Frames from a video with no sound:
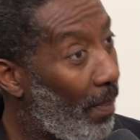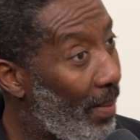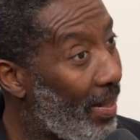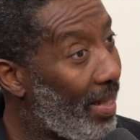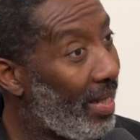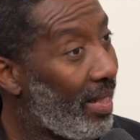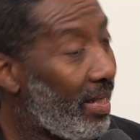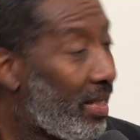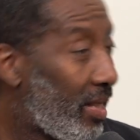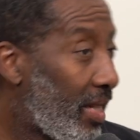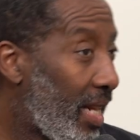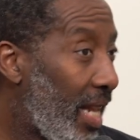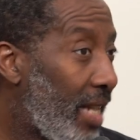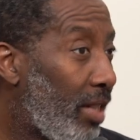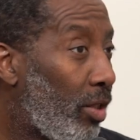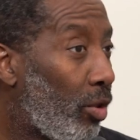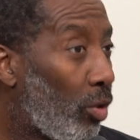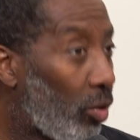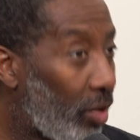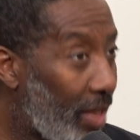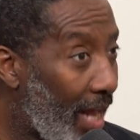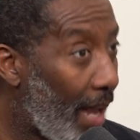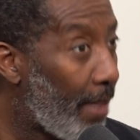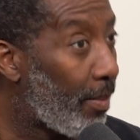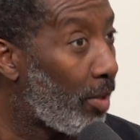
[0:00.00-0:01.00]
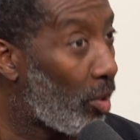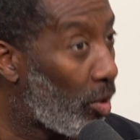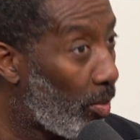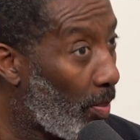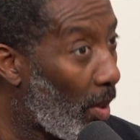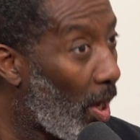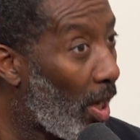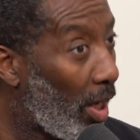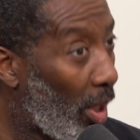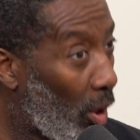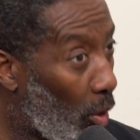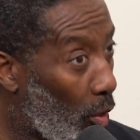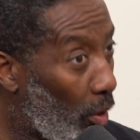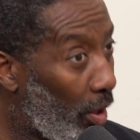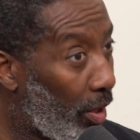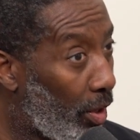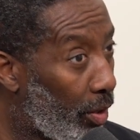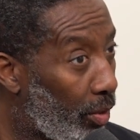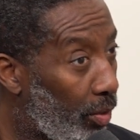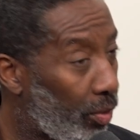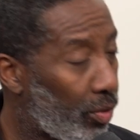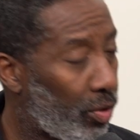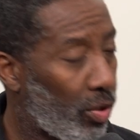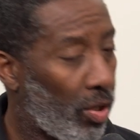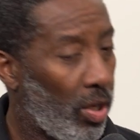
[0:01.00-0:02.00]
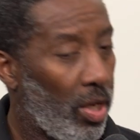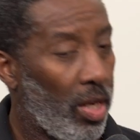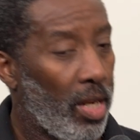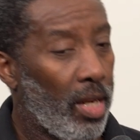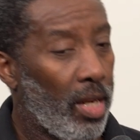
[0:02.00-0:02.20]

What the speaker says: be stained or damaged by oils.